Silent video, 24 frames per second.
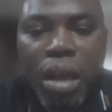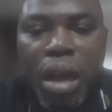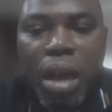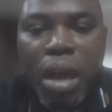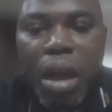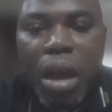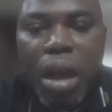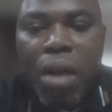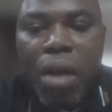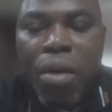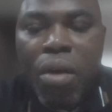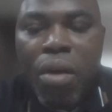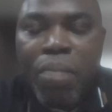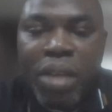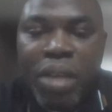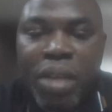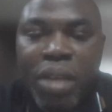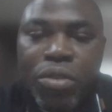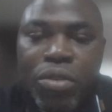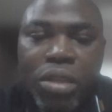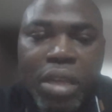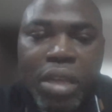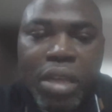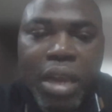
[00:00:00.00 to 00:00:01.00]
uh, compared
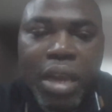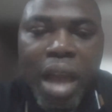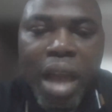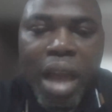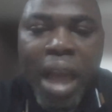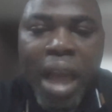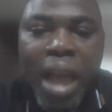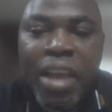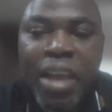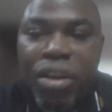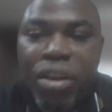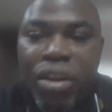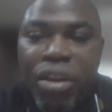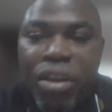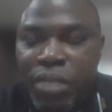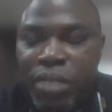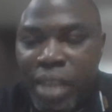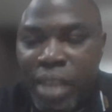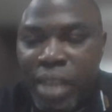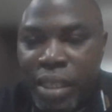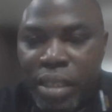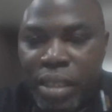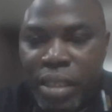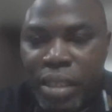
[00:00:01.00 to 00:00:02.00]
to the high income
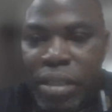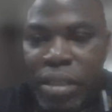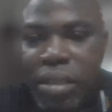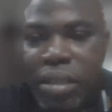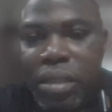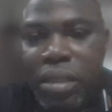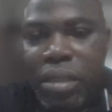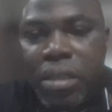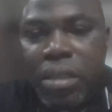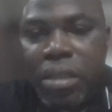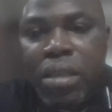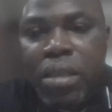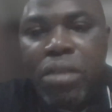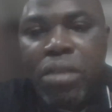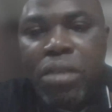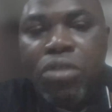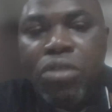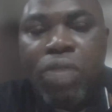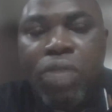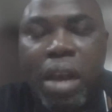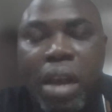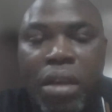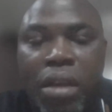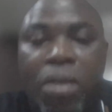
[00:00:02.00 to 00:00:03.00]
setting,
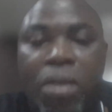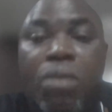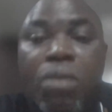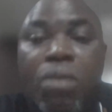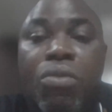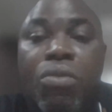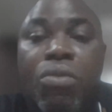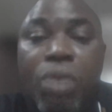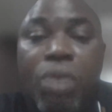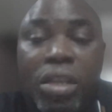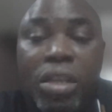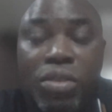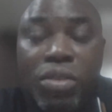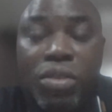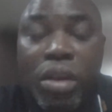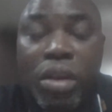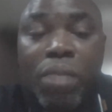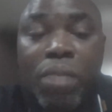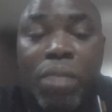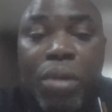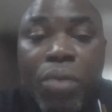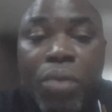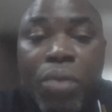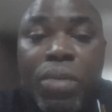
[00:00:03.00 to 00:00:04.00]
usually go into
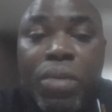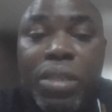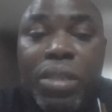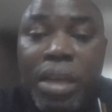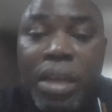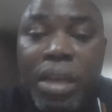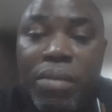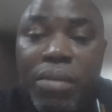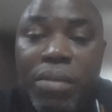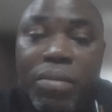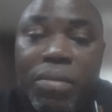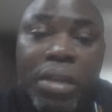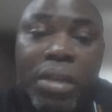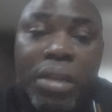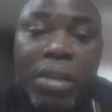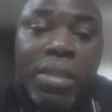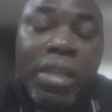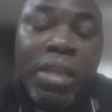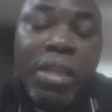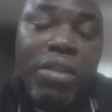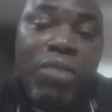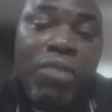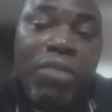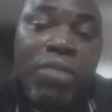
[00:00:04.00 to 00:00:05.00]
labor with a, uh, a
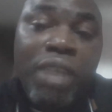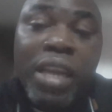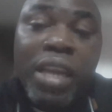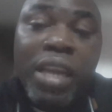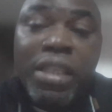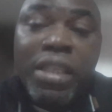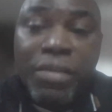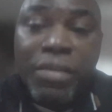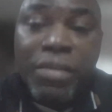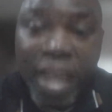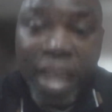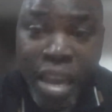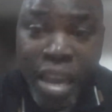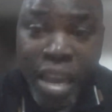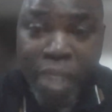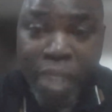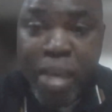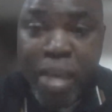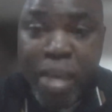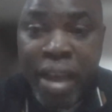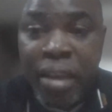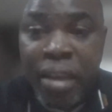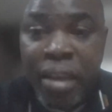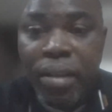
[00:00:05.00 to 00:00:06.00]
state of relative
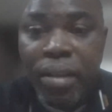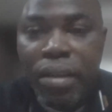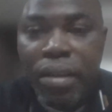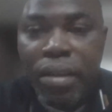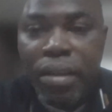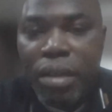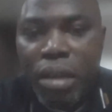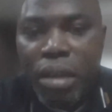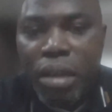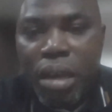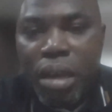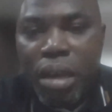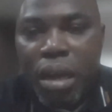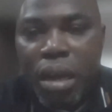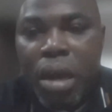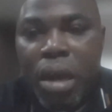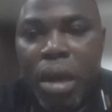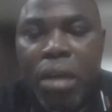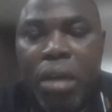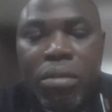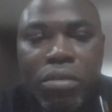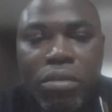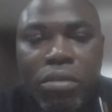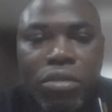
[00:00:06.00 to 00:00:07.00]
anemia.
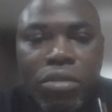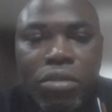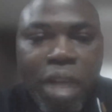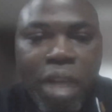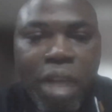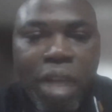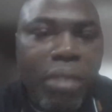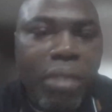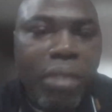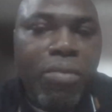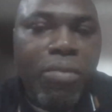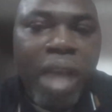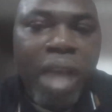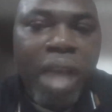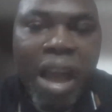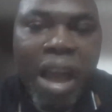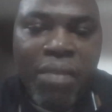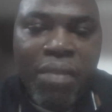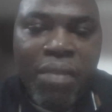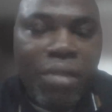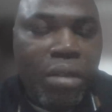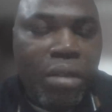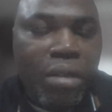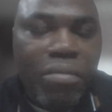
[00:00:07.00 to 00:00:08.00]
Uh, usually we
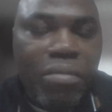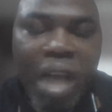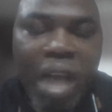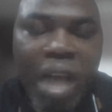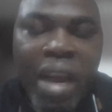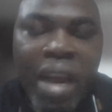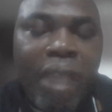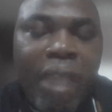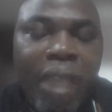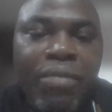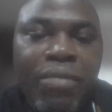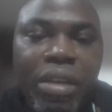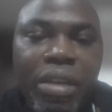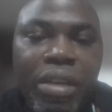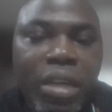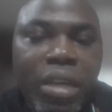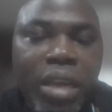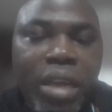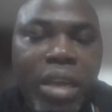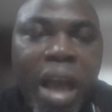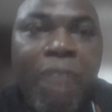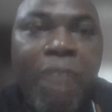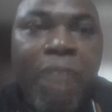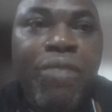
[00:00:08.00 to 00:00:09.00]
have um, an,
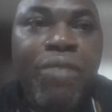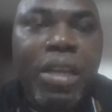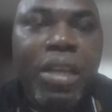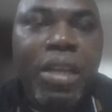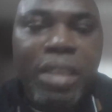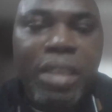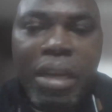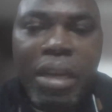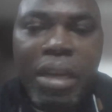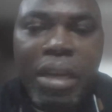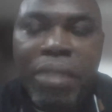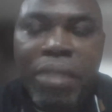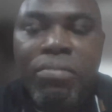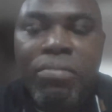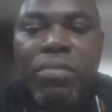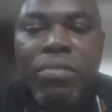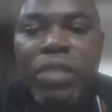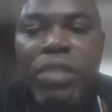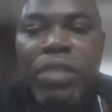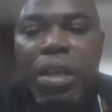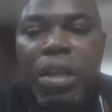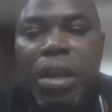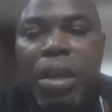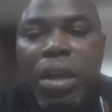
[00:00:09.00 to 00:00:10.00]
the average
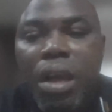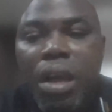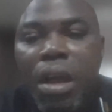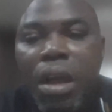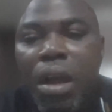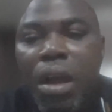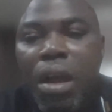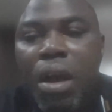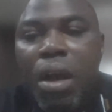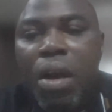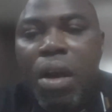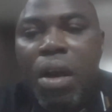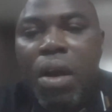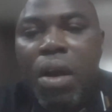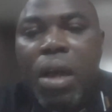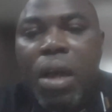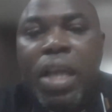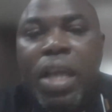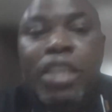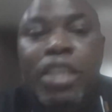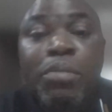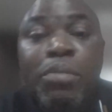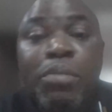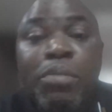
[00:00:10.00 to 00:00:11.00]
uh,
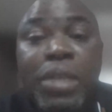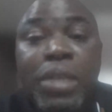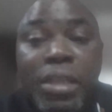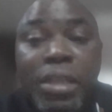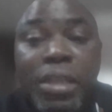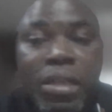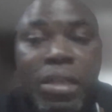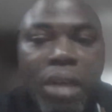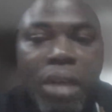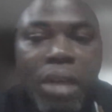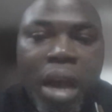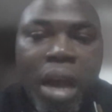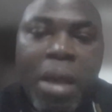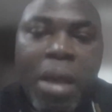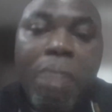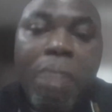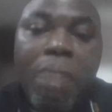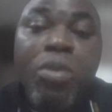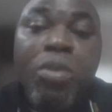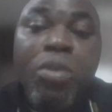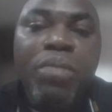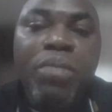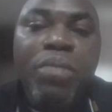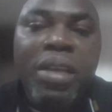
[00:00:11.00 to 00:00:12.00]
HB,
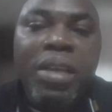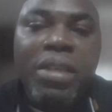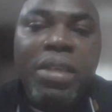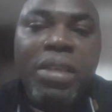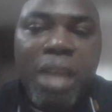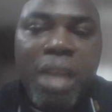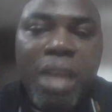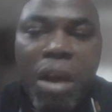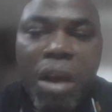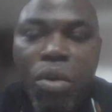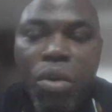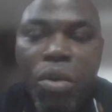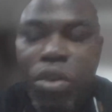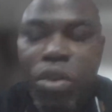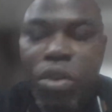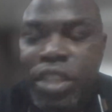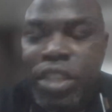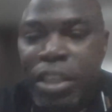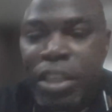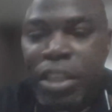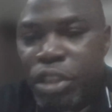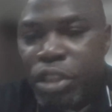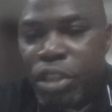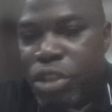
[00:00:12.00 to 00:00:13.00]
hemoglobin
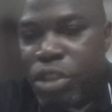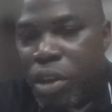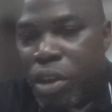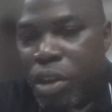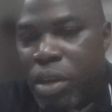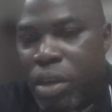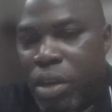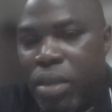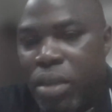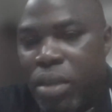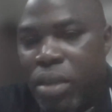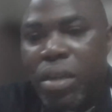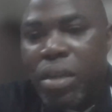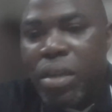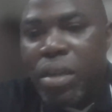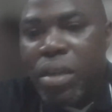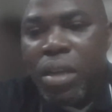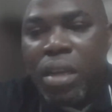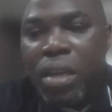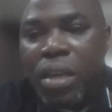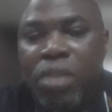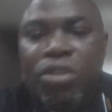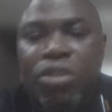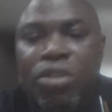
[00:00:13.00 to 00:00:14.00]
concentration,
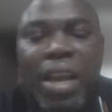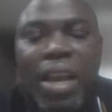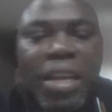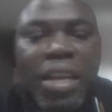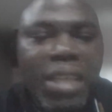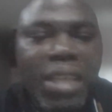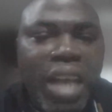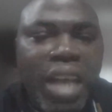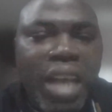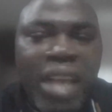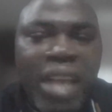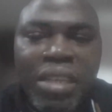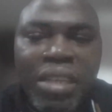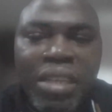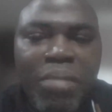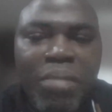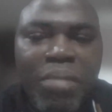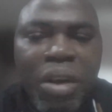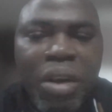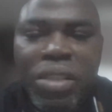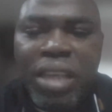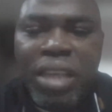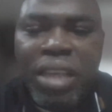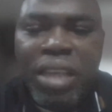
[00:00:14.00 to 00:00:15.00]
usually at, at
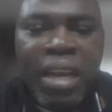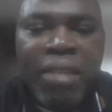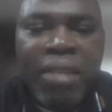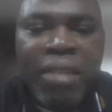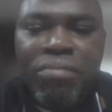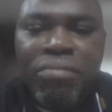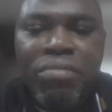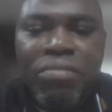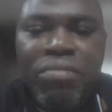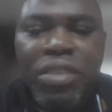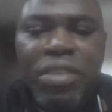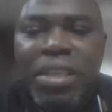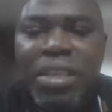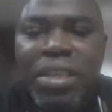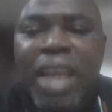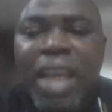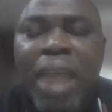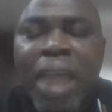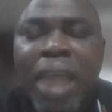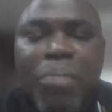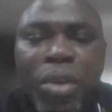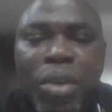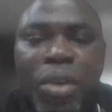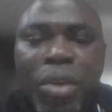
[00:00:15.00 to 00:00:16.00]
about um,
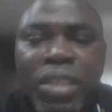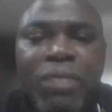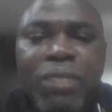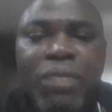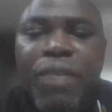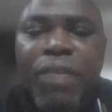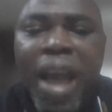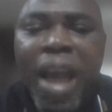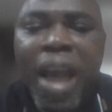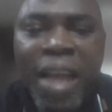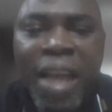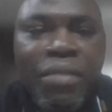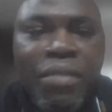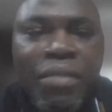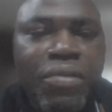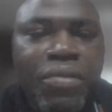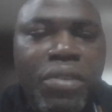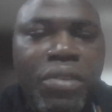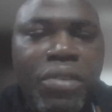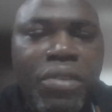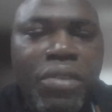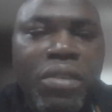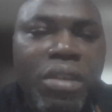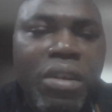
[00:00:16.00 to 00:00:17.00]
9.5
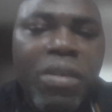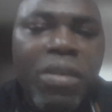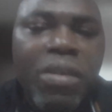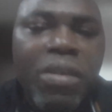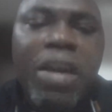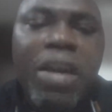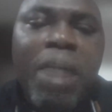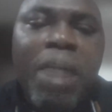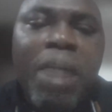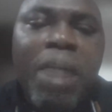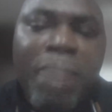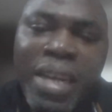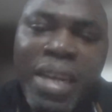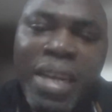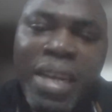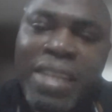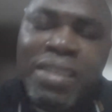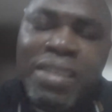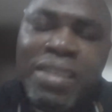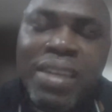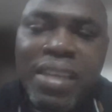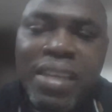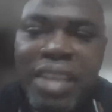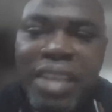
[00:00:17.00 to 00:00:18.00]
gram per
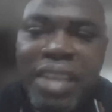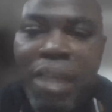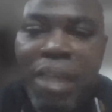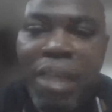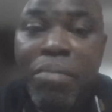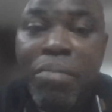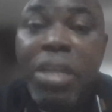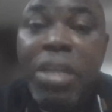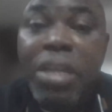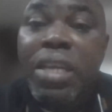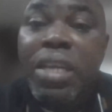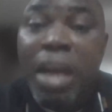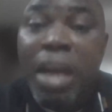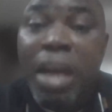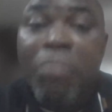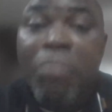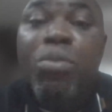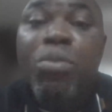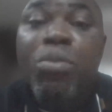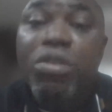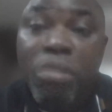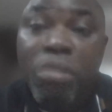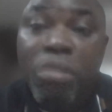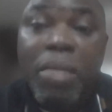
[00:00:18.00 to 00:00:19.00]
deciliter, meaning that
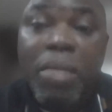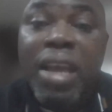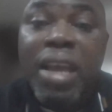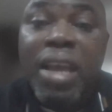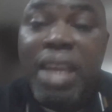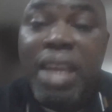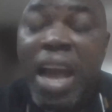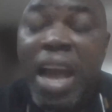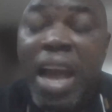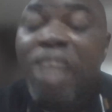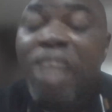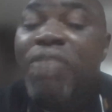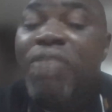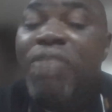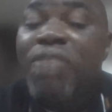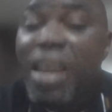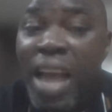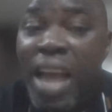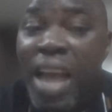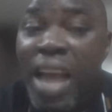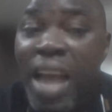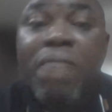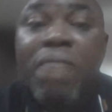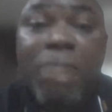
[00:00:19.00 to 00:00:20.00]
most women actually
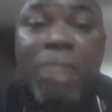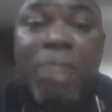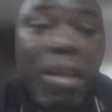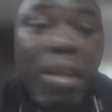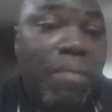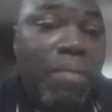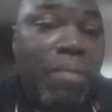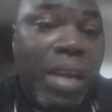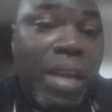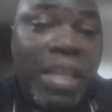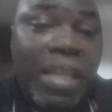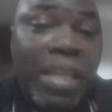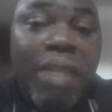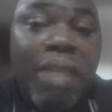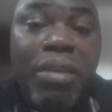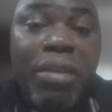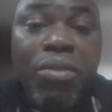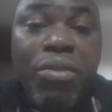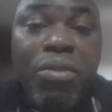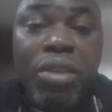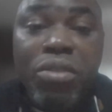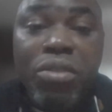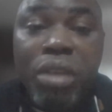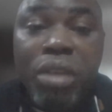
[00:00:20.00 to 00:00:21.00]
anemic by the time they
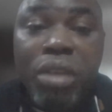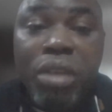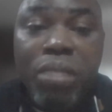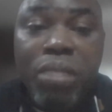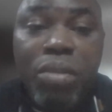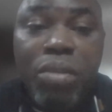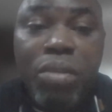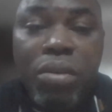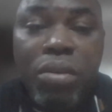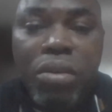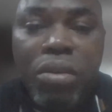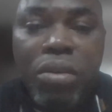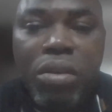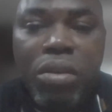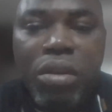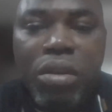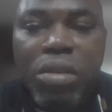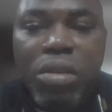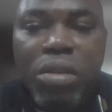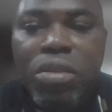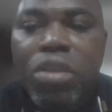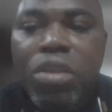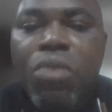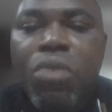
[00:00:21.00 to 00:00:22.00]
go into labor.
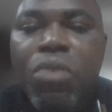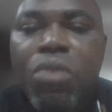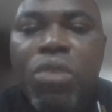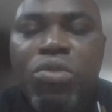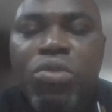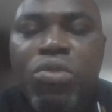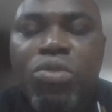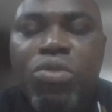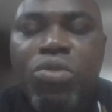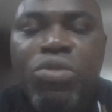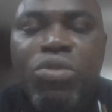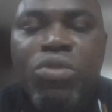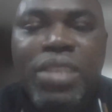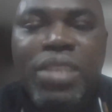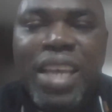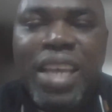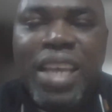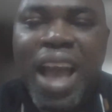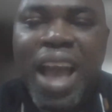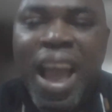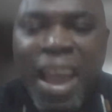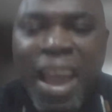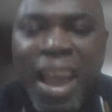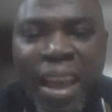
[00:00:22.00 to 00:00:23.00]
So you don't want to use a
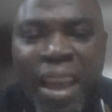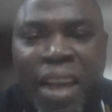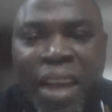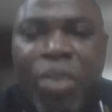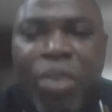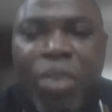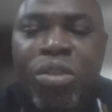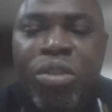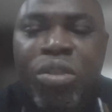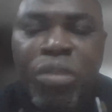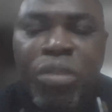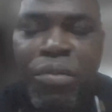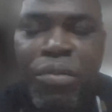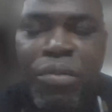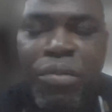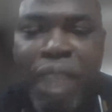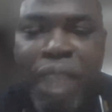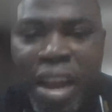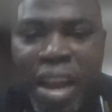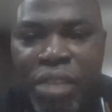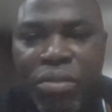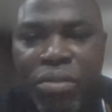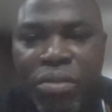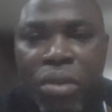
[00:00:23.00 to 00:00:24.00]
higher cutoff
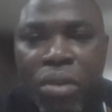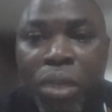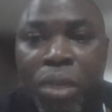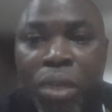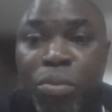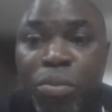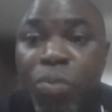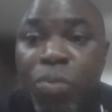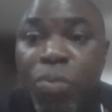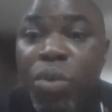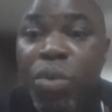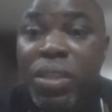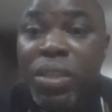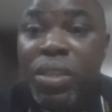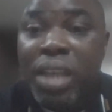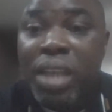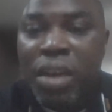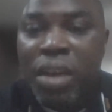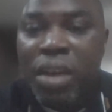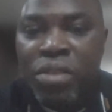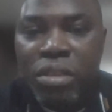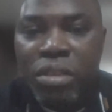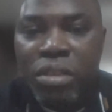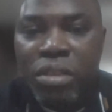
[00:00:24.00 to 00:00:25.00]
value, up to
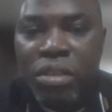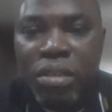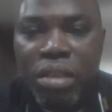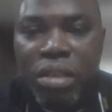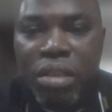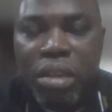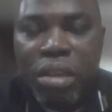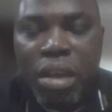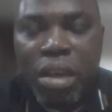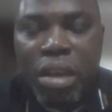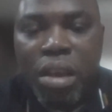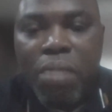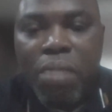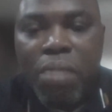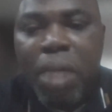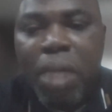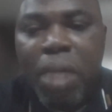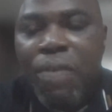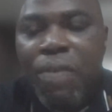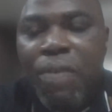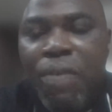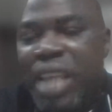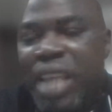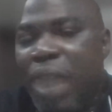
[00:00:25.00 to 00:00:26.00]
1,000. By
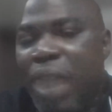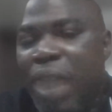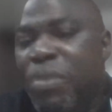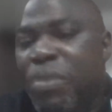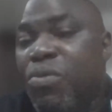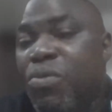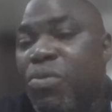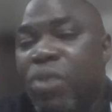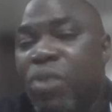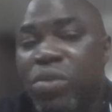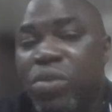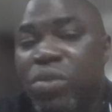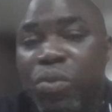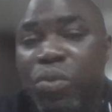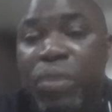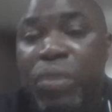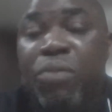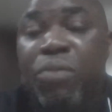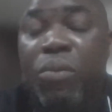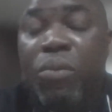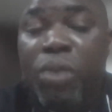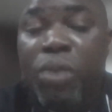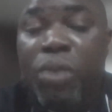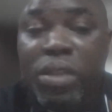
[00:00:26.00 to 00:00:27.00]
which time you want to wait
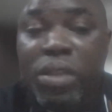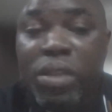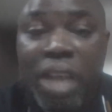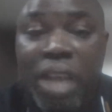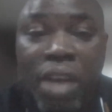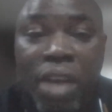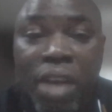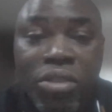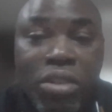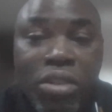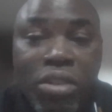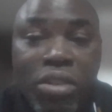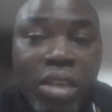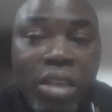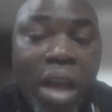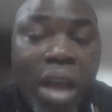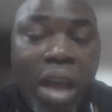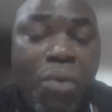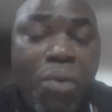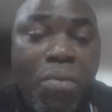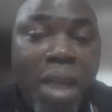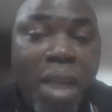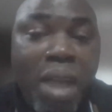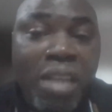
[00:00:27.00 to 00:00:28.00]
for 1,000,
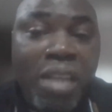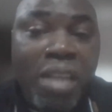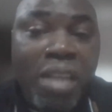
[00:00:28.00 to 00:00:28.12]
that woman